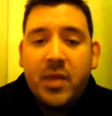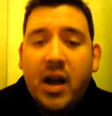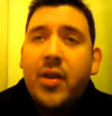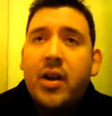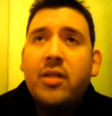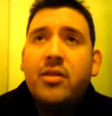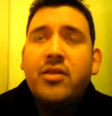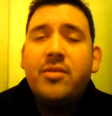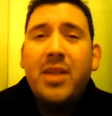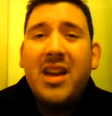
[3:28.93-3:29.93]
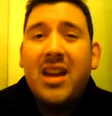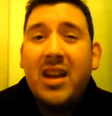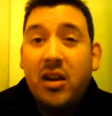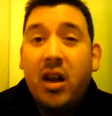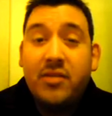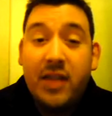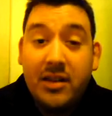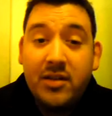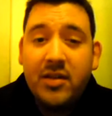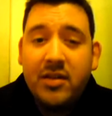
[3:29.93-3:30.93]
I think also just being in Los
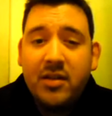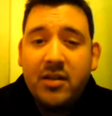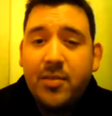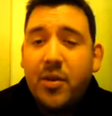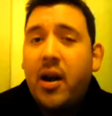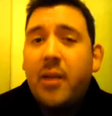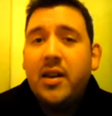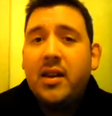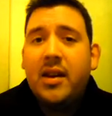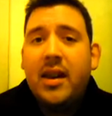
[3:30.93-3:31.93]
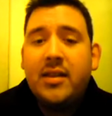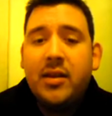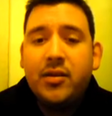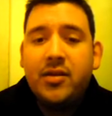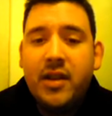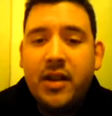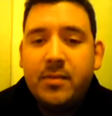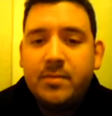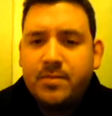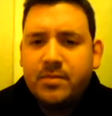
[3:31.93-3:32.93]
Angeles, it's a predominantly Latino city,
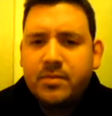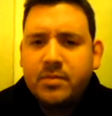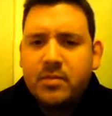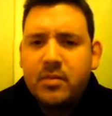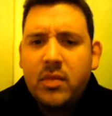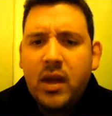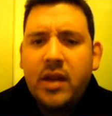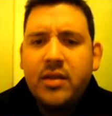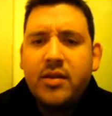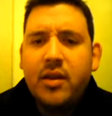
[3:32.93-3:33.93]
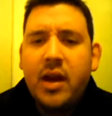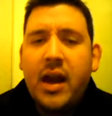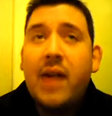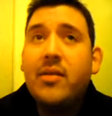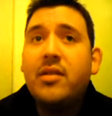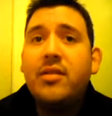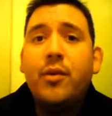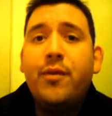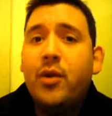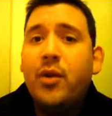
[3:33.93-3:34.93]
and having
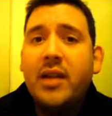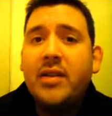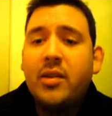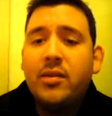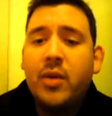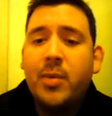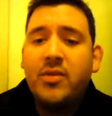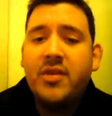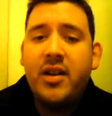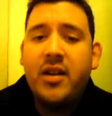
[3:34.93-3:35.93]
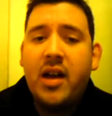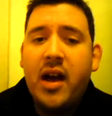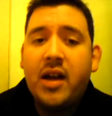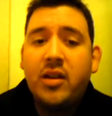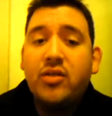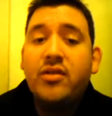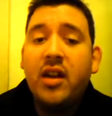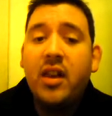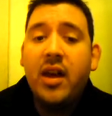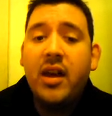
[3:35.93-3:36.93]
so few Latinos represented at
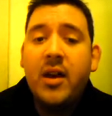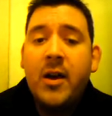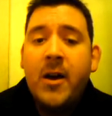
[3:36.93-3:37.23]
UCLA